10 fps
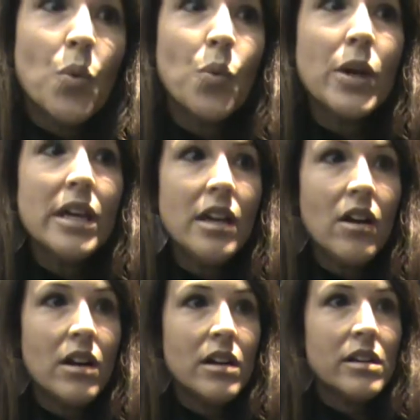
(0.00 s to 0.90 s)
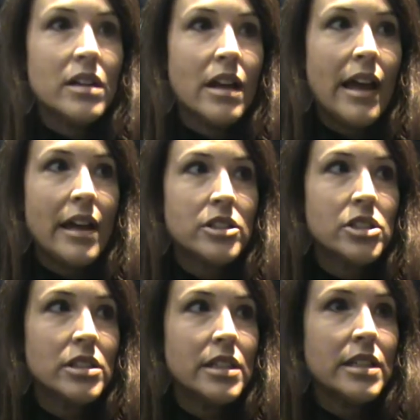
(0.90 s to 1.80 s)
we are
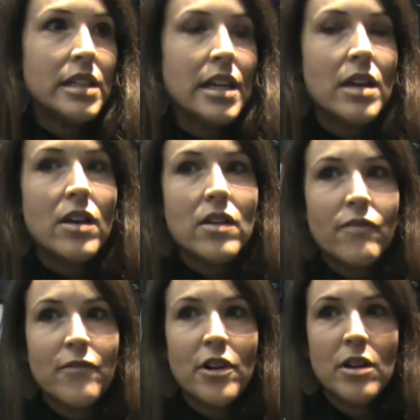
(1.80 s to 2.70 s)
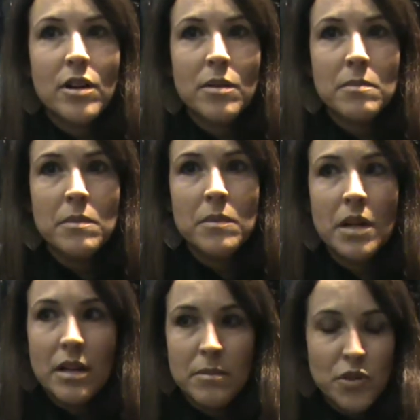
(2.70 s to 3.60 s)
actually from
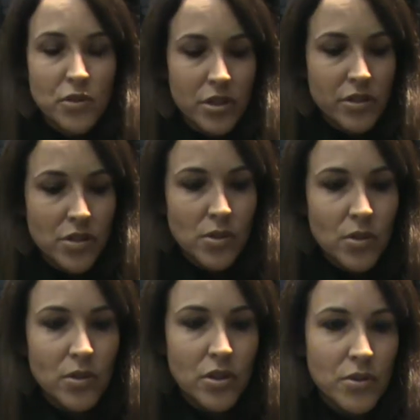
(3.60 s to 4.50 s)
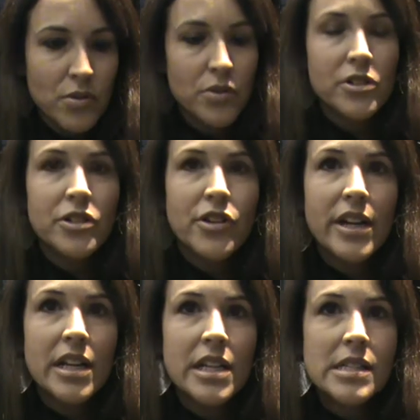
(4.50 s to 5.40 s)
2 years old through 3rd
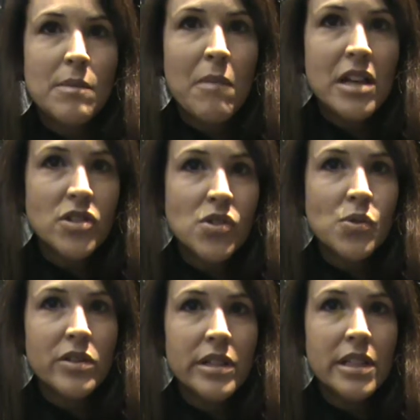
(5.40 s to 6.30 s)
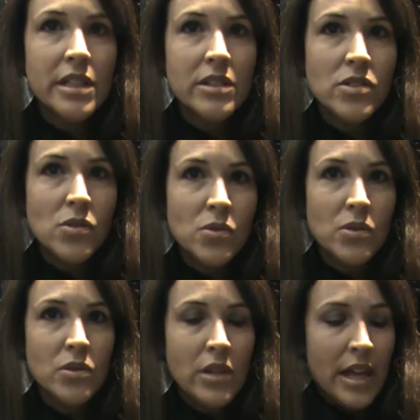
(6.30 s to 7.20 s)
grade is a Montessori
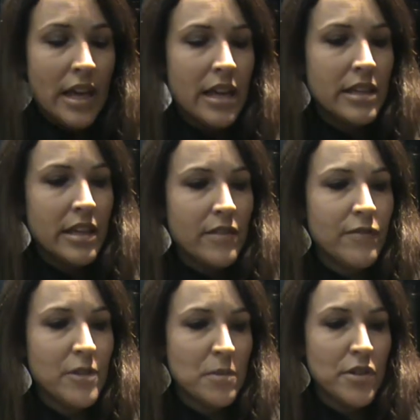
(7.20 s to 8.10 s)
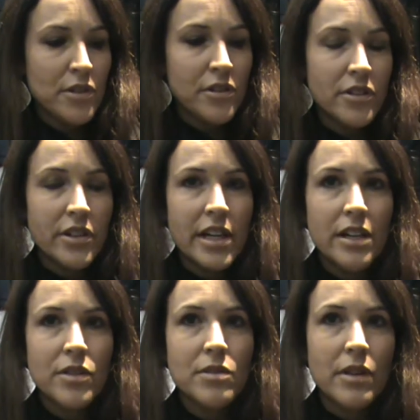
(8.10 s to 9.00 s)
school, and then from 3rd
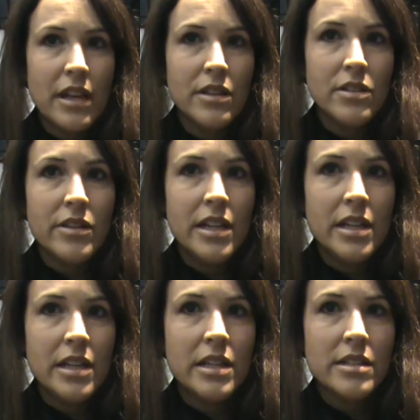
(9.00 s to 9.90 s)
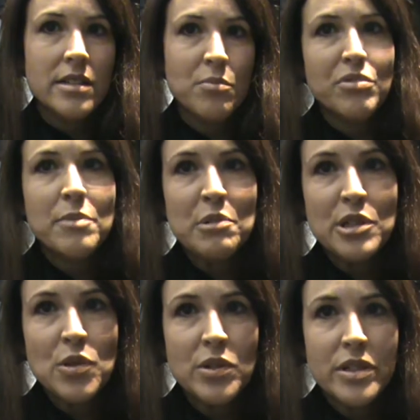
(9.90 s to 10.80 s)
grade through 8th grade, it's a
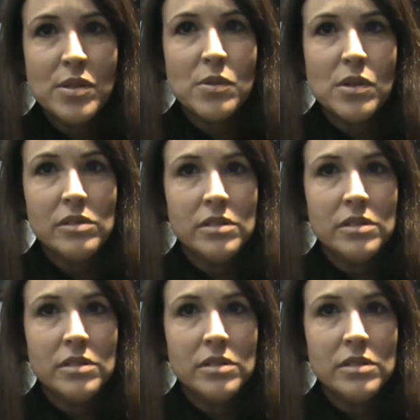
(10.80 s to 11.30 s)
preparatory school.